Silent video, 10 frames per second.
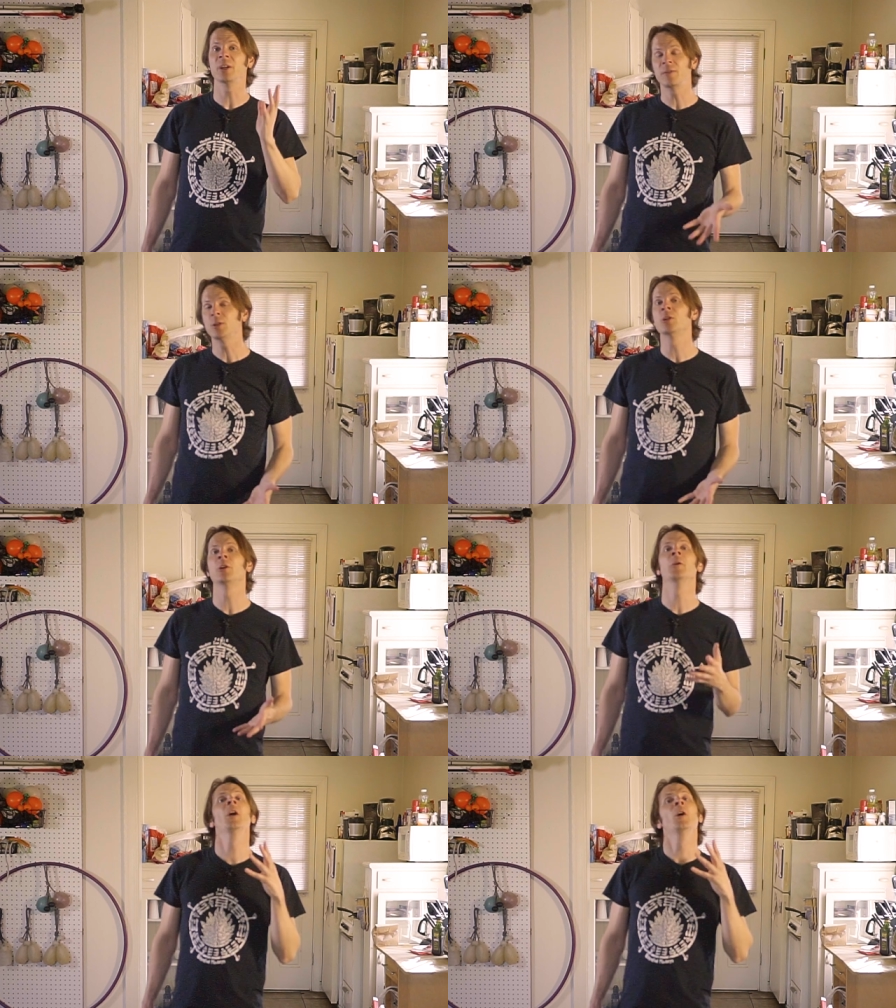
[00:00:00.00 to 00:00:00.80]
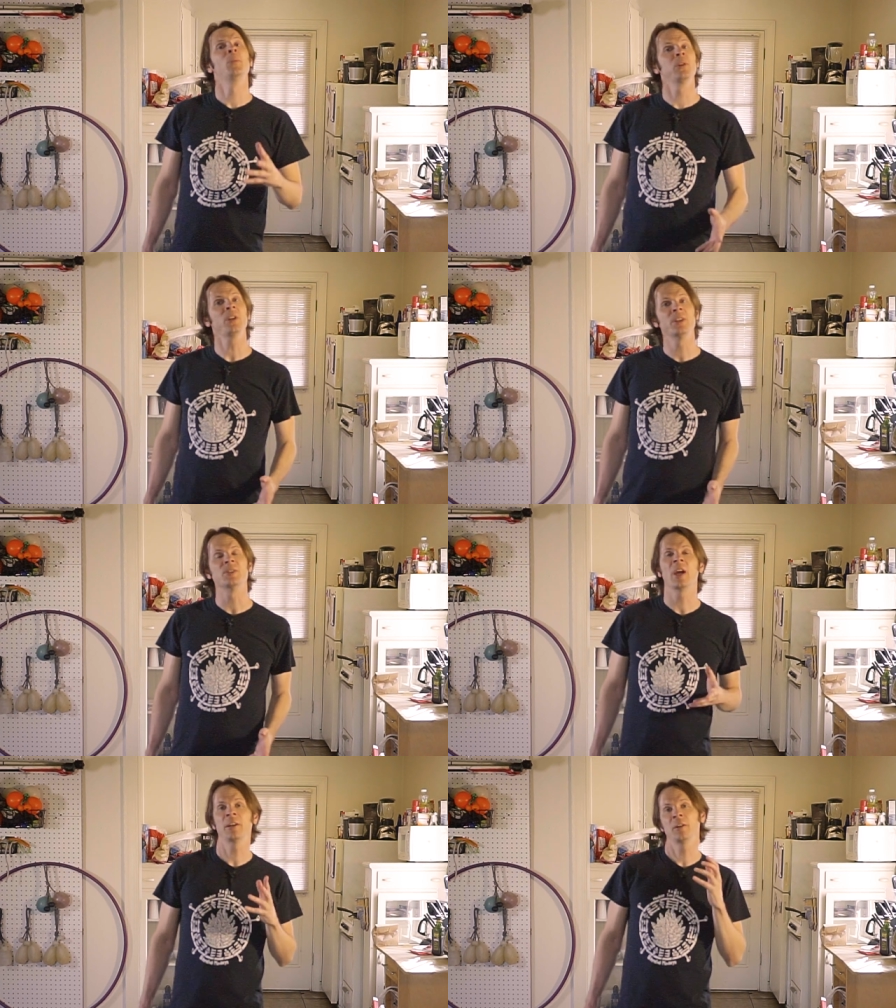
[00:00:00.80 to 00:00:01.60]
but if you do,
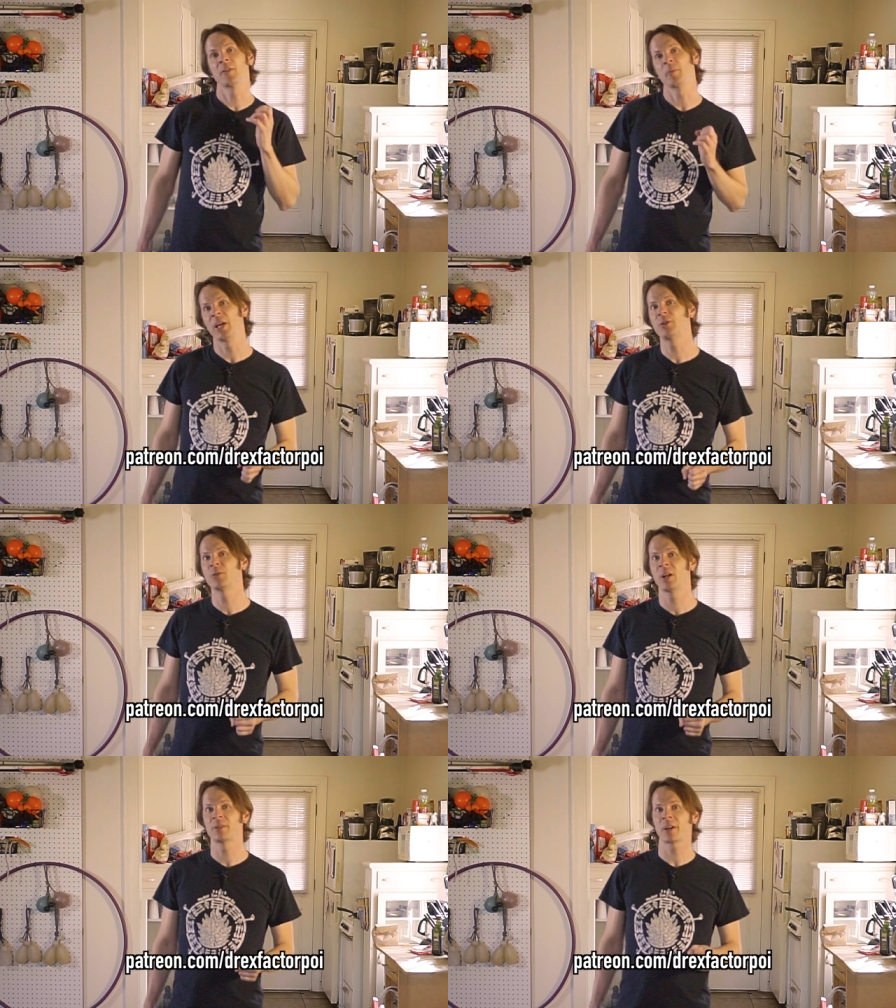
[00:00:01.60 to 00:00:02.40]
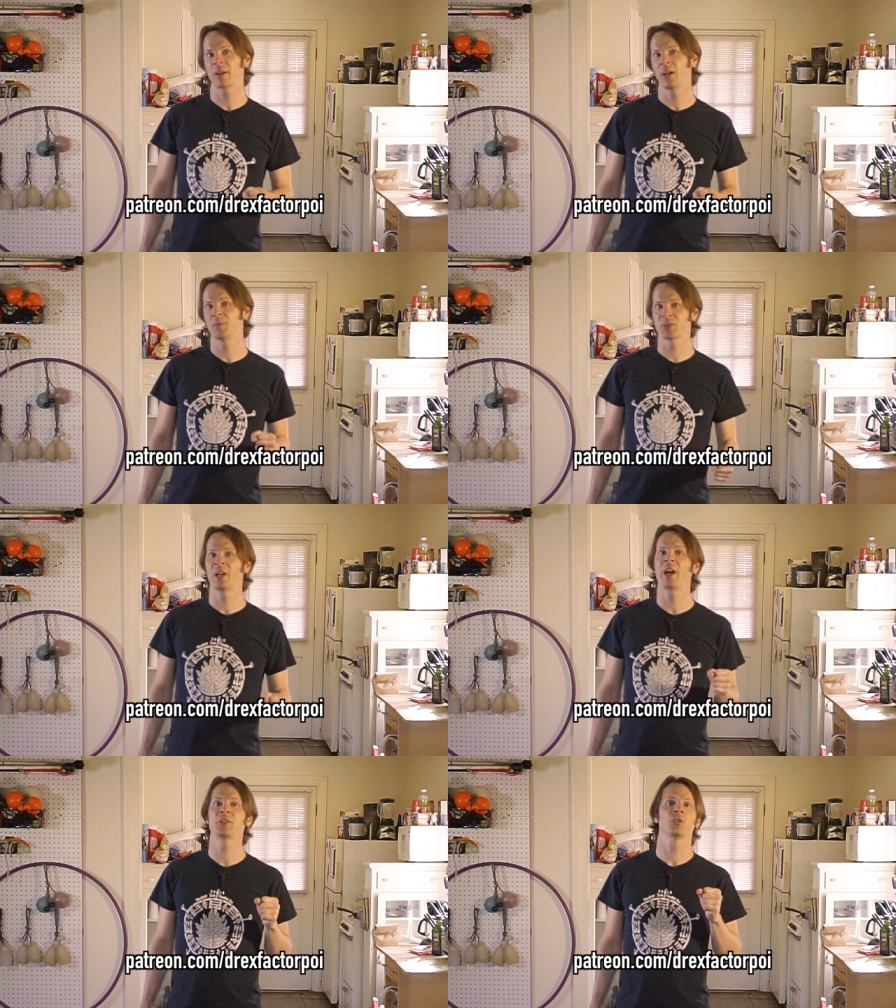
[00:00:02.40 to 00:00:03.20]
please head on over to
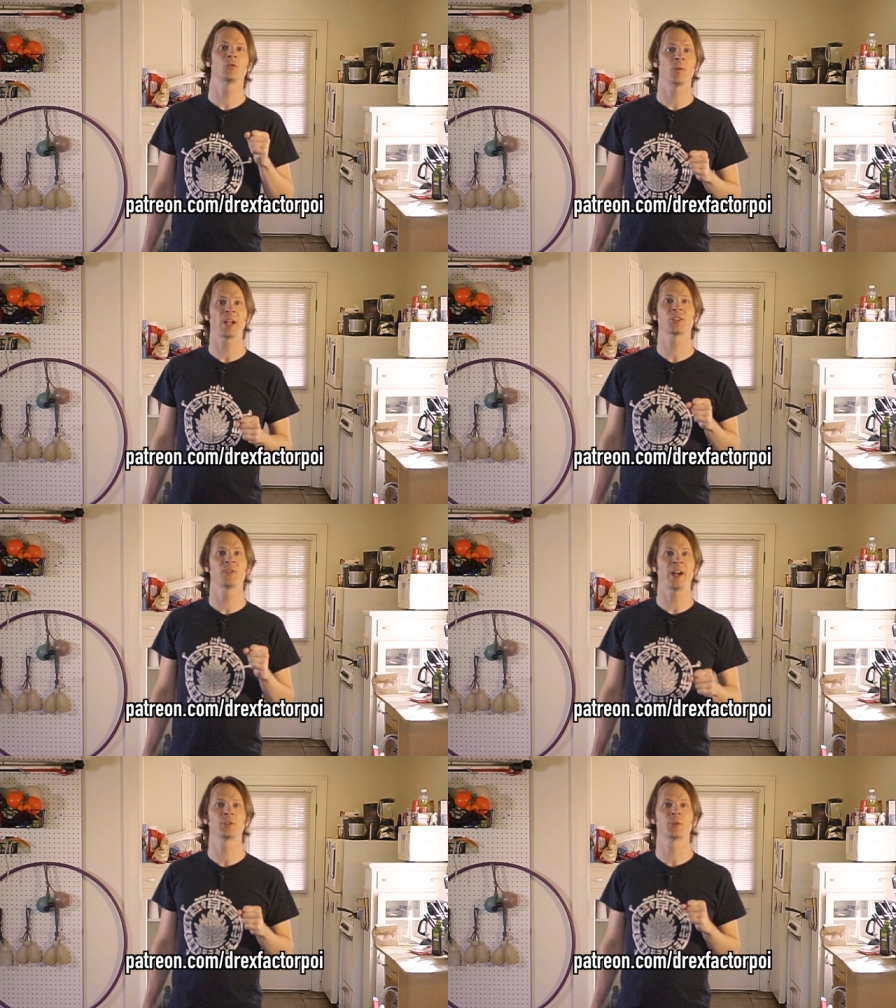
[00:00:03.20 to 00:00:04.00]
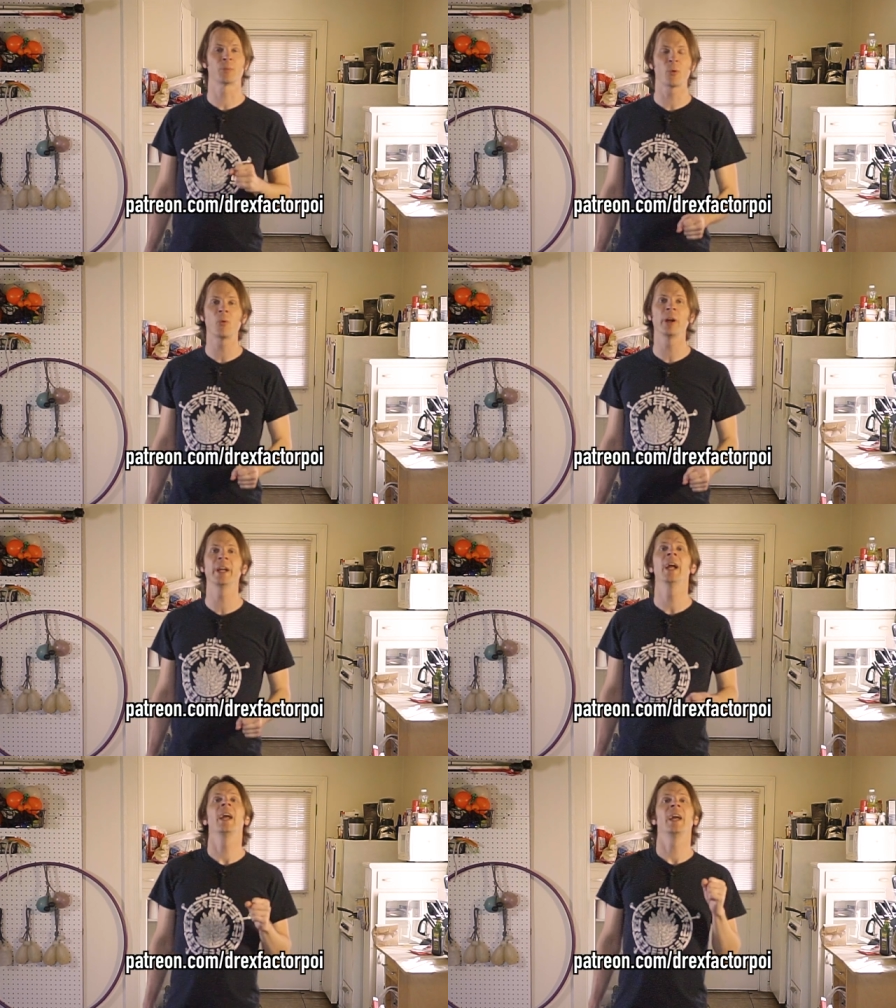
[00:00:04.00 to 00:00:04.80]

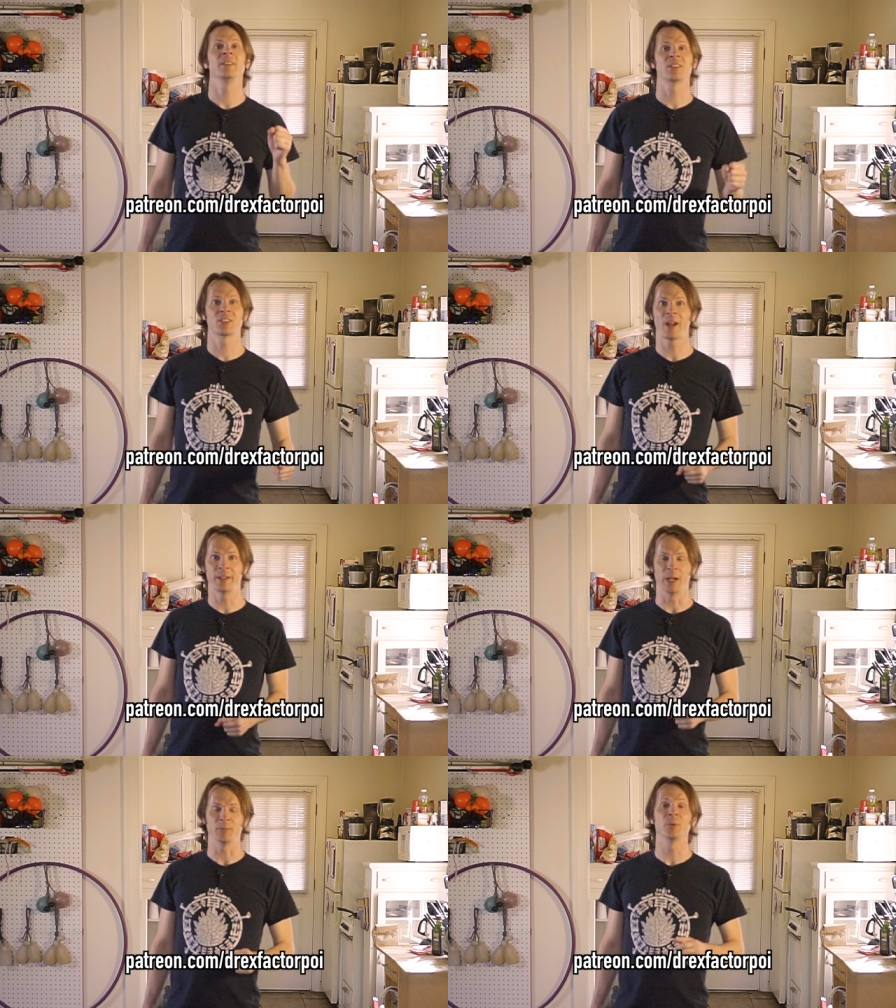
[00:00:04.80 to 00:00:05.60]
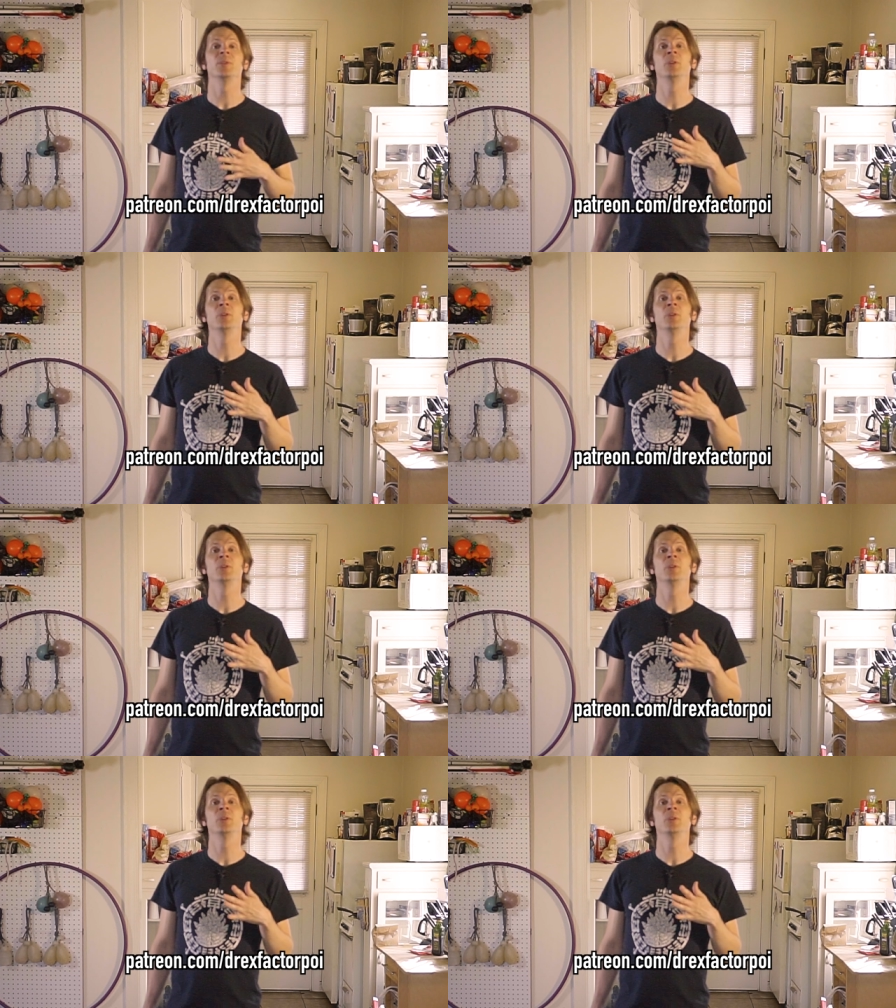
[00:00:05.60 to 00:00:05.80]
patreon.com/DrexFactorPoi and sign up.